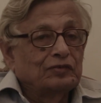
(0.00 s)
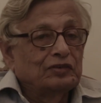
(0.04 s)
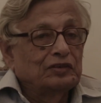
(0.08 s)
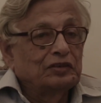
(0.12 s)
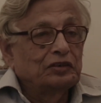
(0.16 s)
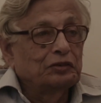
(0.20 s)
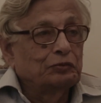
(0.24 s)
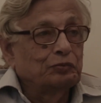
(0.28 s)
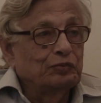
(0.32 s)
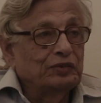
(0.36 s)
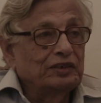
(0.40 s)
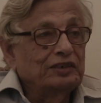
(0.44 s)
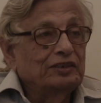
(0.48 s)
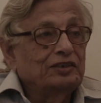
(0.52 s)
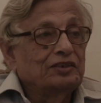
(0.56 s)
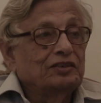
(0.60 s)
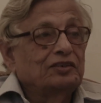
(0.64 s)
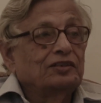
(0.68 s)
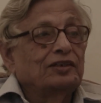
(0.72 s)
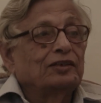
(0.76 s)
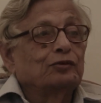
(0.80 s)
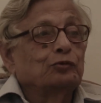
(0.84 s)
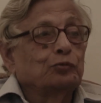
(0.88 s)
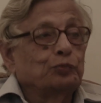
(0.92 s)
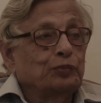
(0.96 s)
it means
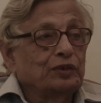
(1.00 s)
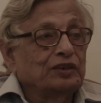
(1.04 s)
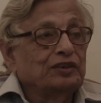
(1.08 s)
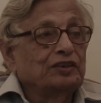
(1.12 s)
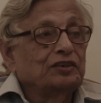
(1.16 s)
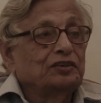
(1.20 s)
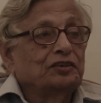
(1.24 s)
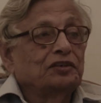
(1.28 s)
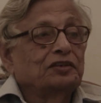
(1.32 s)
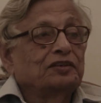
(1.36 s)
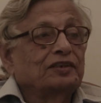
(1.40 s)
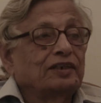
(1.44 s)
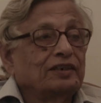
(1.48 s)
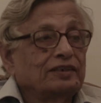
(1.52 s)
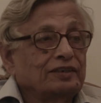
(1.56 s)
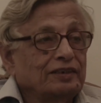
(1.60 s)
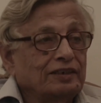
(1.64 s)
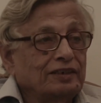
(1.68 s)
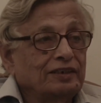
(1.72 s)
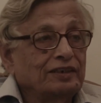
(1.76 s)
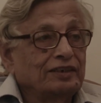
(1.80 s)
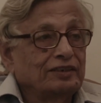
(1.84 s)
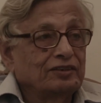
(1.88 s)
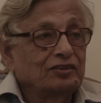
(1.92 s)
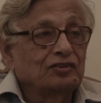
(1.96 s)
that Upanishads are
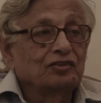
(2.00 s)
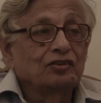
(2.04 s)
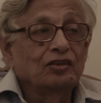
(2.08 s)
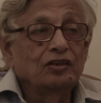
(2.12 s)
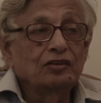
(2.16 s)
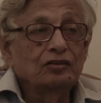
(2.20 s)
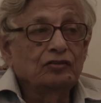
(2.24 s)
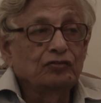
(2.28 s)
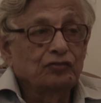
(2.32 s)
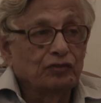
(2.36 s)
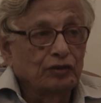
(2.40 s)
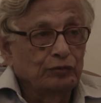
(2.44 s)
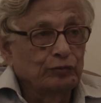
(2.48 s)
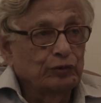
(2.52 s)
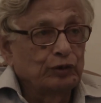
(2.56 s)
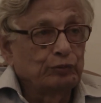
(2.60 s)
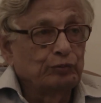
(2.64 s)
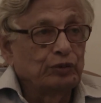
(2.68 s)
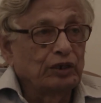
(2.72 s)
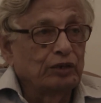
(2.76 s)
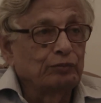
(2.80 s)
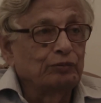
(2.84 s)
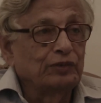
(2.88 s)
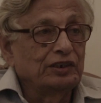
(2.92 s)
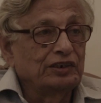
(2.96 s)
saying it is not from the
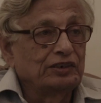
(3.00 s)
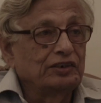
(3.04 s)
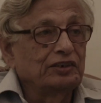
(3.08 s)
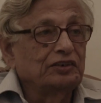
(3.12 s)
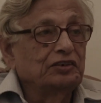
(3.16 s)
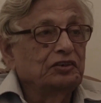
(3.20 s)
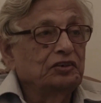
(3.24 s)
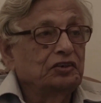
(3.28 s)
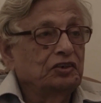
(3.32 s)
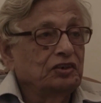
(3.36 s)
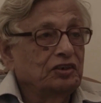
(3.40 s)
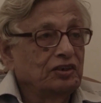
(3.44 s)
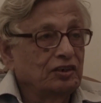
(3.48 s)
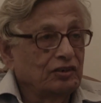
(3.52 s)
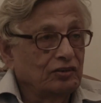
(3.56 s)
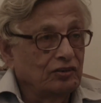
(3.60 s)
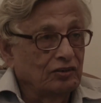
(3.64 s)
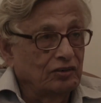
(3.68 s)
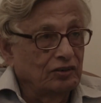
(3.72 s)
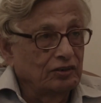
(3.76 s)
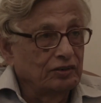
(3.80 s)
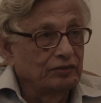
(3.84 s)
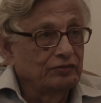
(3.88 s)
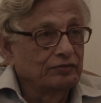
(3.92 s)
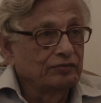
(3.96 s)
Brahman tradition at
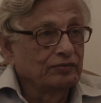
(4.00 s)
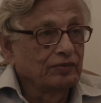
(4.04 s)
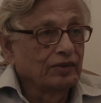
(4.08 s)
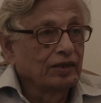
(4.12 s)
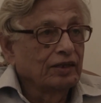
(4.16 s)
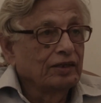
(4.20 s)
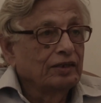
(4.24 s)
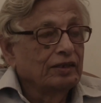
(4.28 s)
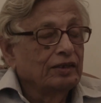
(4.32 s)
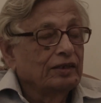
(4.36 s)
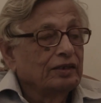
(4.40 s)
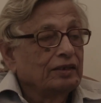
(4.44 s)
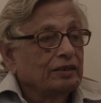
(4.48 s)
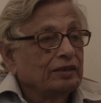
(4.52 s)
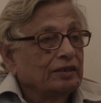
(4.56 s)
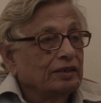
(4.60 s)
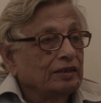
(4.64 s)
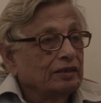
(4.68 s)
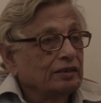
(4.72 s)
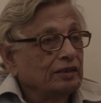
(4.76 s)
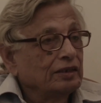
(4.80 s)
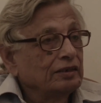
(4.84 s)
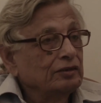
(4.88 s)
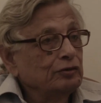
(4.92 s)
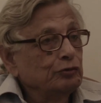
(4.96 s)
all.
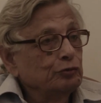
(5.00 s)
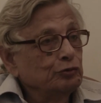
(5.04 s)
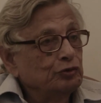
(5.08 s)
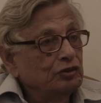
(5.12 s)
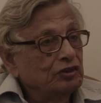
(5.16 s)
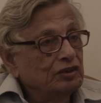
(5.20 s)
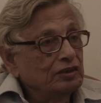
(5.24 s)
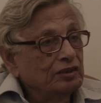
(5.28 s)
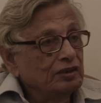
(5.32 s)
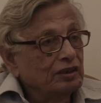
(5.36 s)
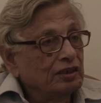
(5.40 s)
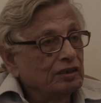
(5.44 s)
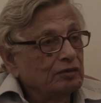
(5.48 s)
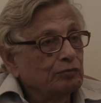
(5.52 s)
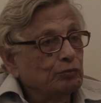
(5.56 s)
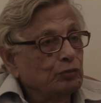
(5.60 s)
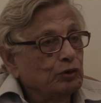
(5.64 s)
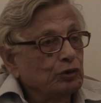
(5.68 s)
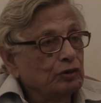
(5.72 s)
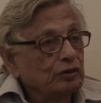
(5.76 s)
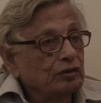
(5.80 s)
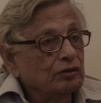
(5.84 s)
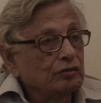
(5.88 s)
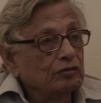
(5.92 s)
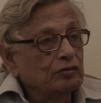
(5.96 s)
And then you see that
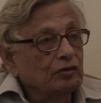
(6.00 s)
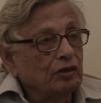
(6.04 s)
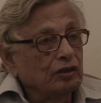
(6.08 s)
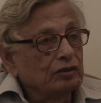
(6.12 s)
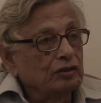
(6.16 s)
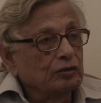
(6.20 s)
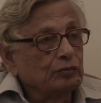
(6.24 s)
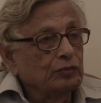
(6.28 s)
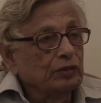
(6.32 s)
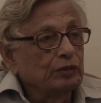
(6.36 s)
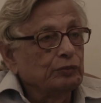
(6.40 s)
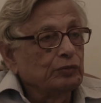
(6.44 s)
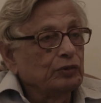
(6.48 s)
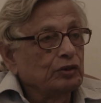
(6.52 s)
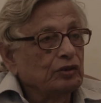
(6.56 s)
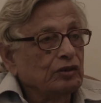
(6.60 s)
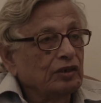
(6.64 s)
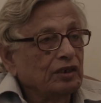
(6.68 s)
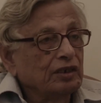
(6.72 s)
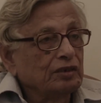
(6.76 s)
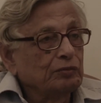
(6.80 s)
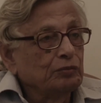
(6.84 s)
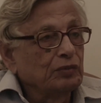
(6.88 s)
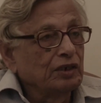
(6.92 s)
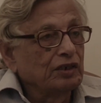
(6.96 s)
both Gautama
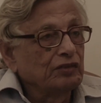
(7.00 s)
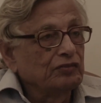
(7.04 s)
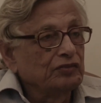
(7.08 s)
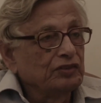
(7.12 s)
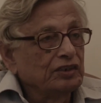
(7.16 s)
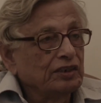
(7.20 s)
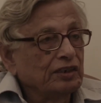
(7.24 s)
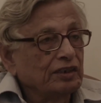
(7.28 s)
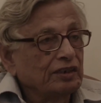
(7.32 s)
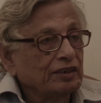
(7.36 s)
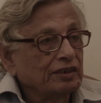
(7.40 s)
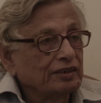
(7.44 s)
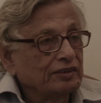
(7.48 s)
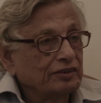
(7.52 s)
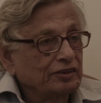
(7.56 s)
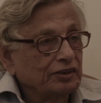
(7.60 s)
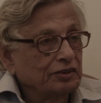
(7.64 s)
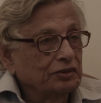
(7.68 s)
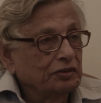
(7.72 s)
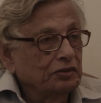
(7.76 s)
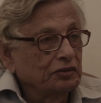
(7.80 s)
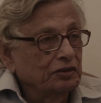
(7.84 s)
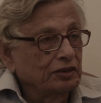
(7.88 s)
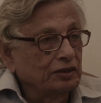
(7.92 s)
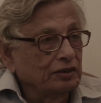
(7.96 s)
Buddha and Mahavira are
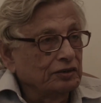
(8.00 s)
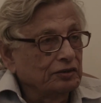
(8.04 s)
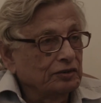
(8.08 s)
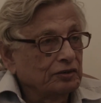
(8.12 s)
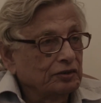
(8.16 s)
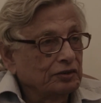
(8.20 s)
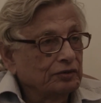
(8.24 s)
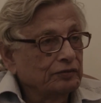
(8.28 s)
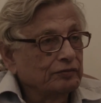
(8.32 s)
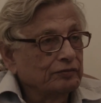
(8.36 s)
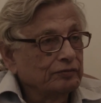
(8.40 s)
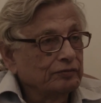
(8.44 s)
Kshatriyas.